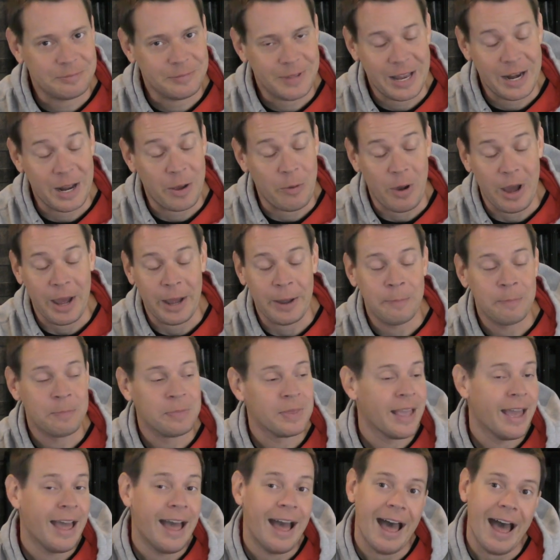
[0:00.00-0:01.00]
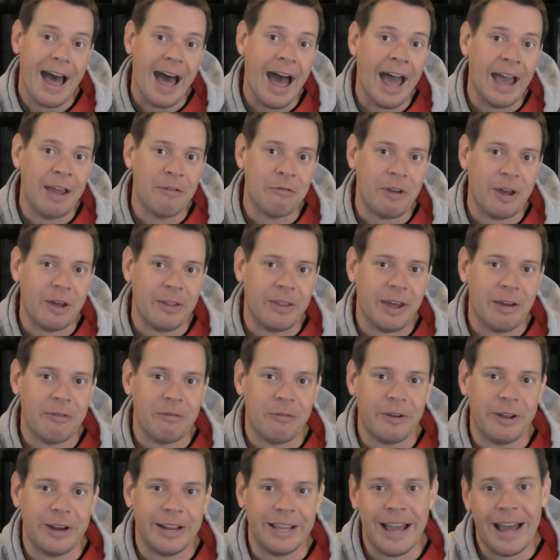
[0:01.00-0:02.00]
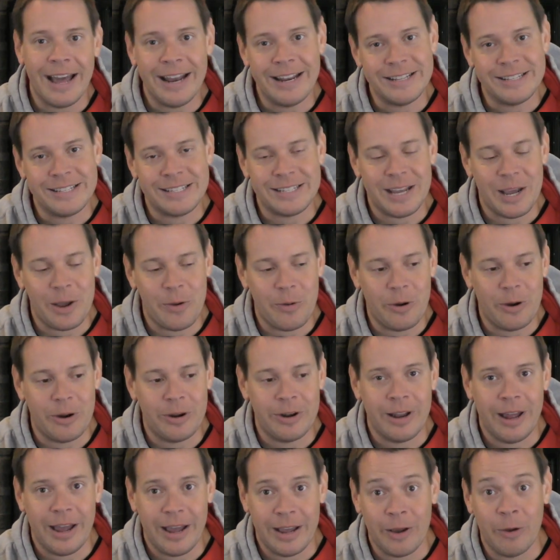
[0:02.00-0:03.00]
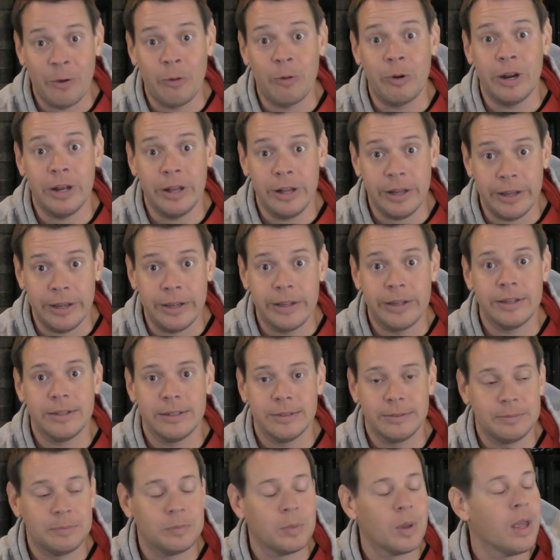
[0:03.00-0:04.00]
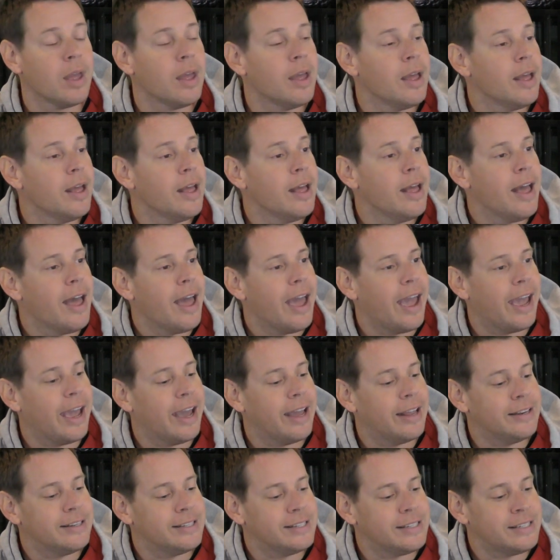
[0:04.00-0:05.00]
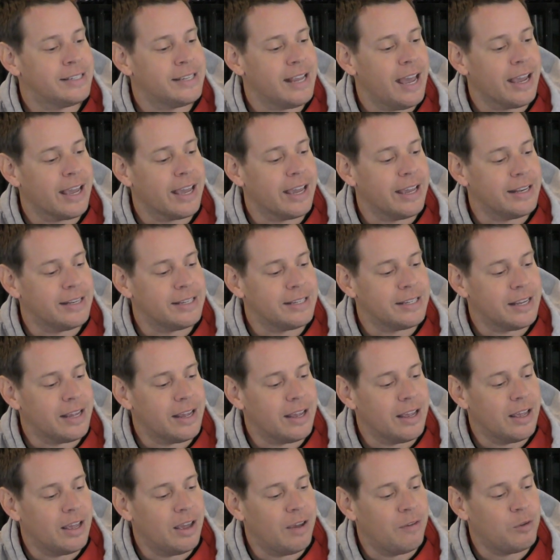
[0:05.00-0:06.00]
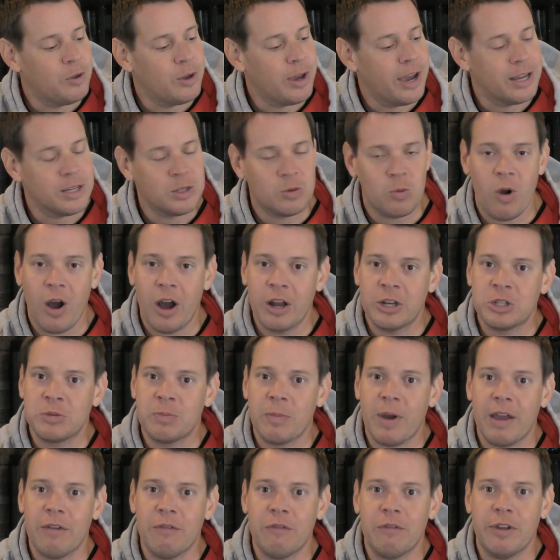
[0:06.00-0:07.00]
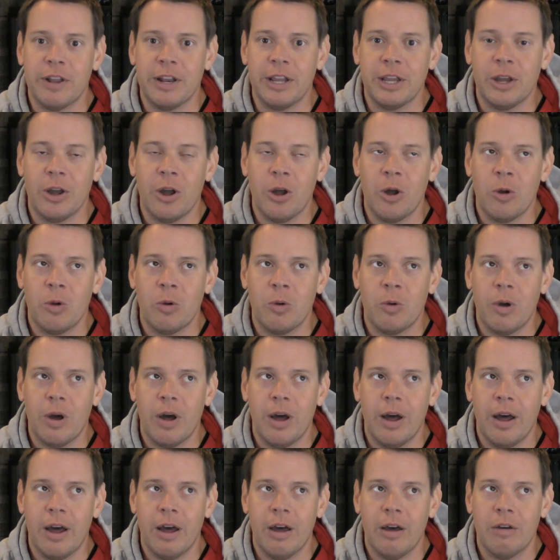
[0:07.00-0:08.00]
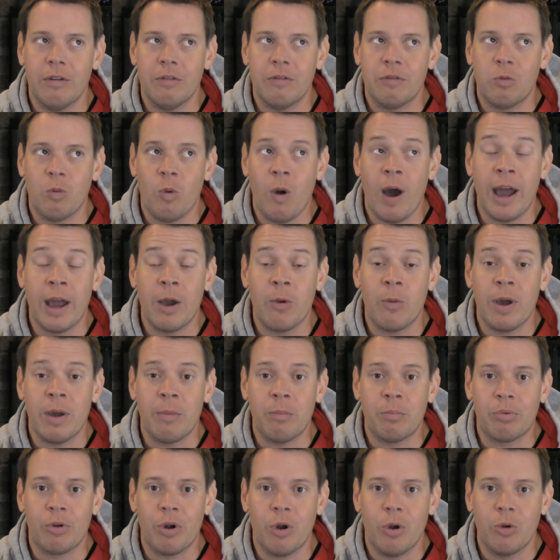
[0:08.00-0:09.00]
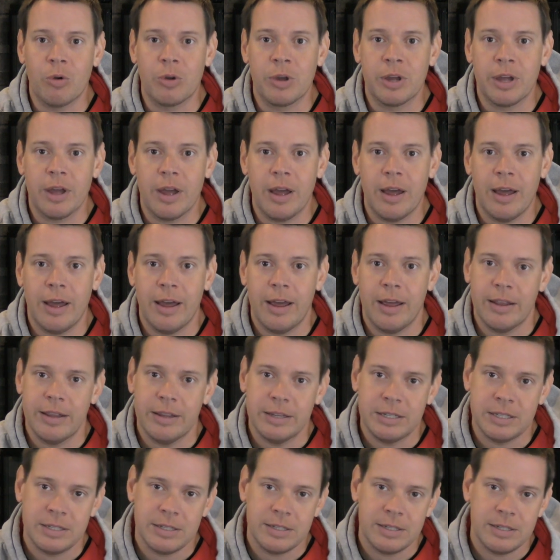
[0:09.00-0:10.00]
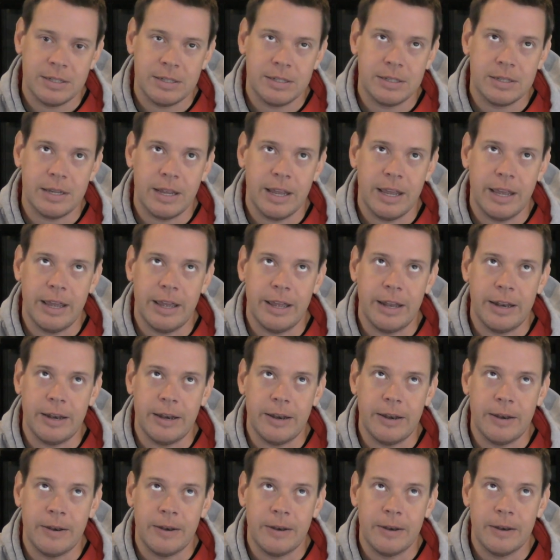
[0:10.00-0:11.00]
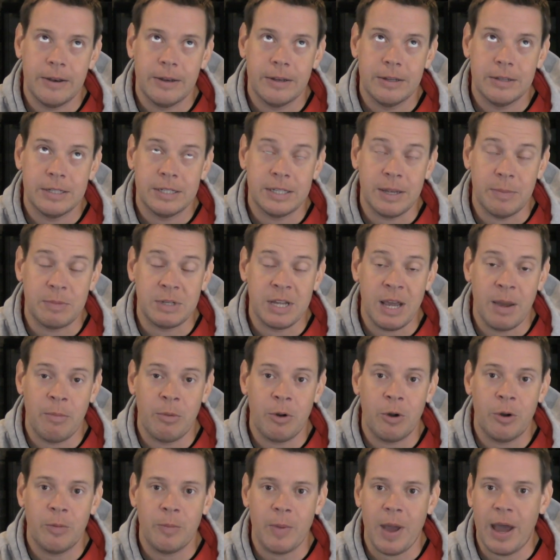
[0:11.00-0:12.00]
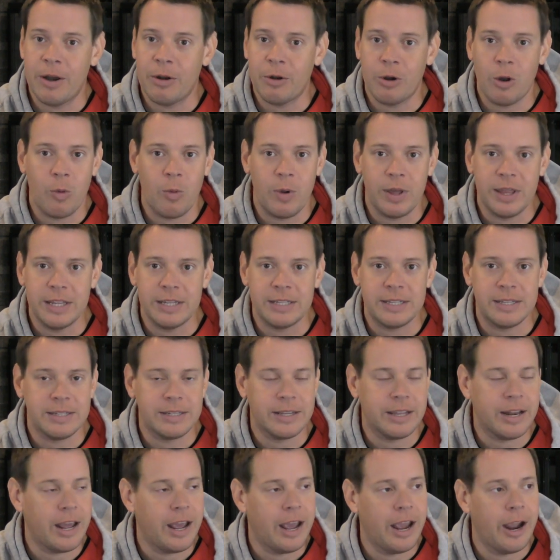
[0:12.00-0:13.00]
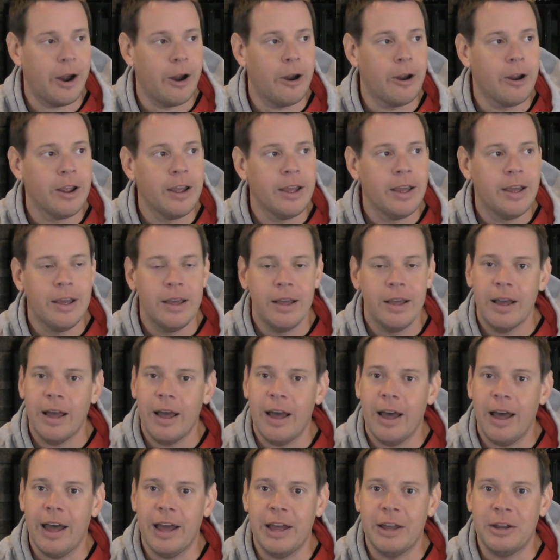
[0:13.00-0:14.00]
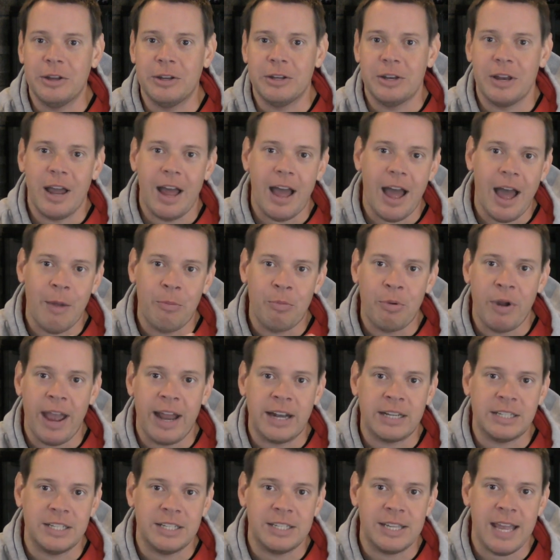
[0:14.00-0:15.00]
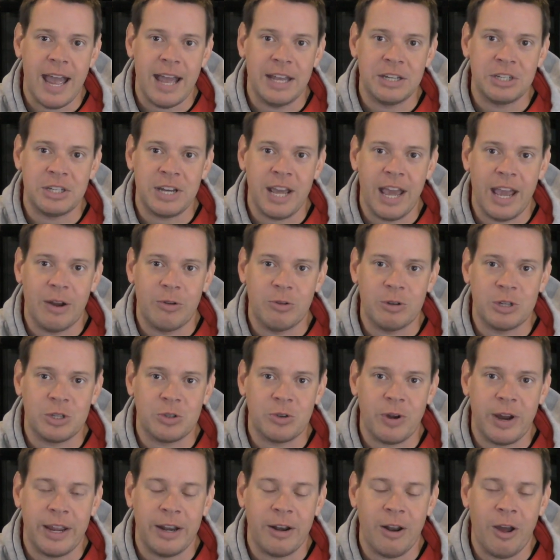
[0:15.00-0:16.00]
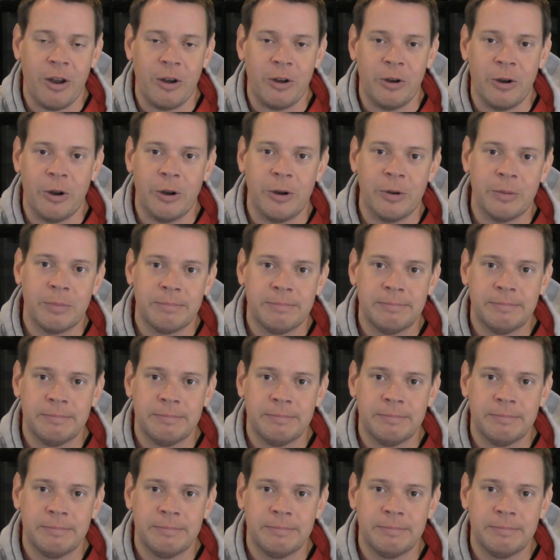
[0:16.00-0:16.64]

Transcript: Anyway, I found that funny. I didn't say a word. I go, "Really?" And second, if you guys watch my video of why I went broke uh, this in September, I don't know when this is going to air uh, I practice hashtag restraint on her.